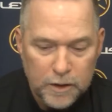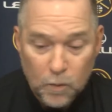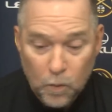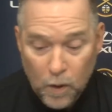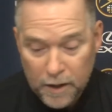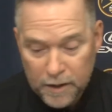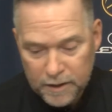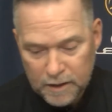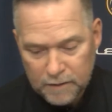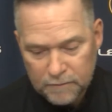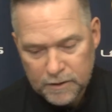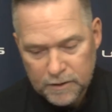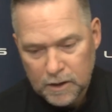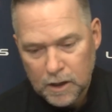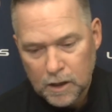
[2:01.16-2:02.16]
wanted to give
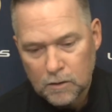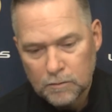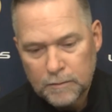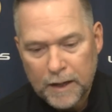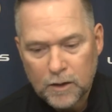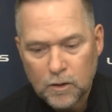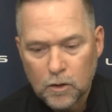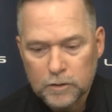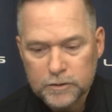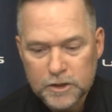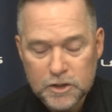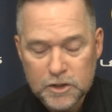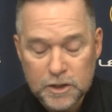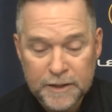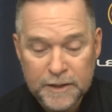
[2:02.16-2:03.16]
it a go, my call to
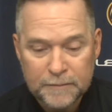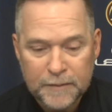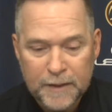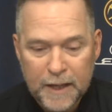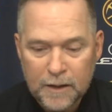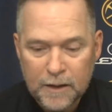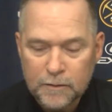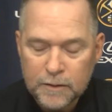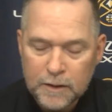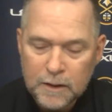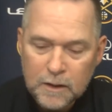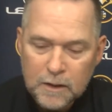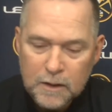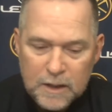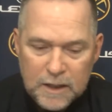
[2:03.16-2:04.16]
shut him down.
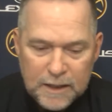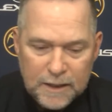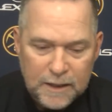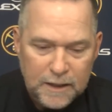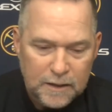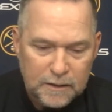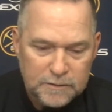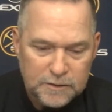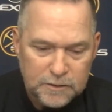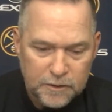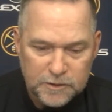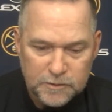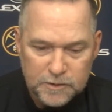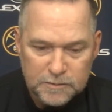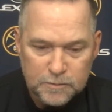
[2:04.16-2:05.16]
So
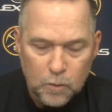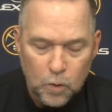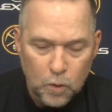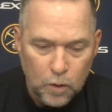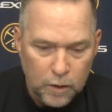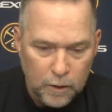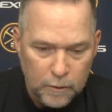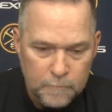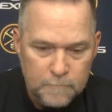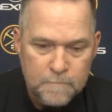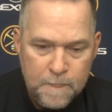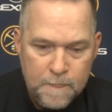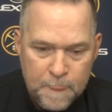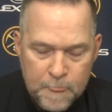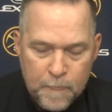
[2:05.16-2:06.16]
this is more
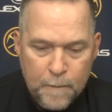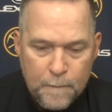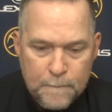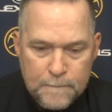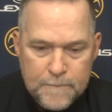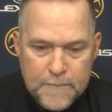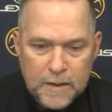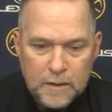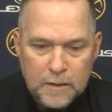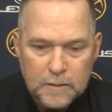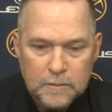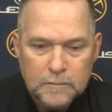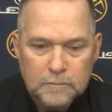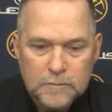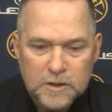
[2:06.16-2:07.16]

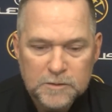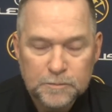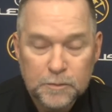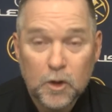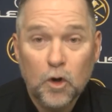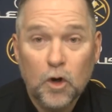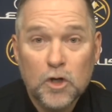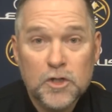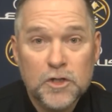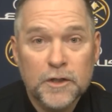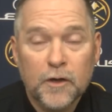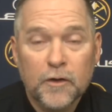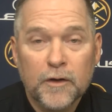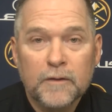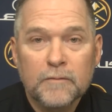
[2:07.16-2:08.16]
just
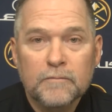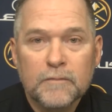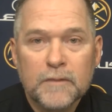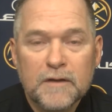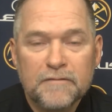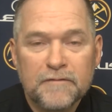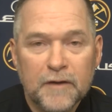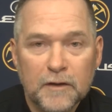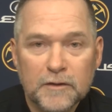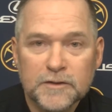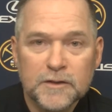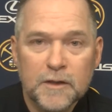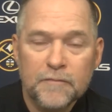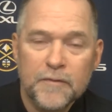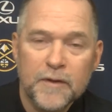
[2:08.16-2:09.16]
precautionary. He felt
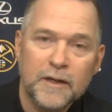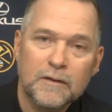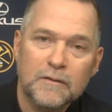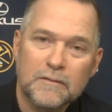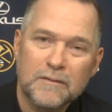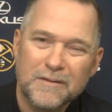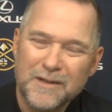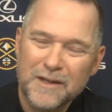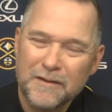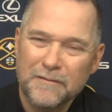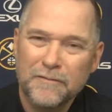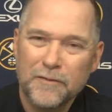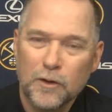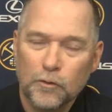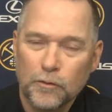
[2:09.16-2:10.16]
something, didn't
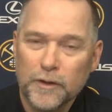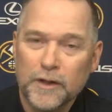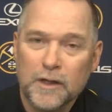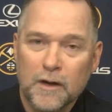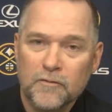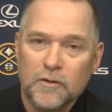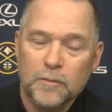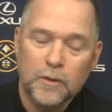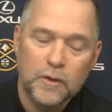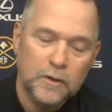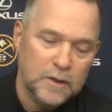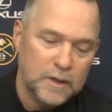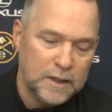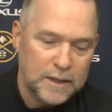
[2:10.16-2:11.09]
feel really comfortable.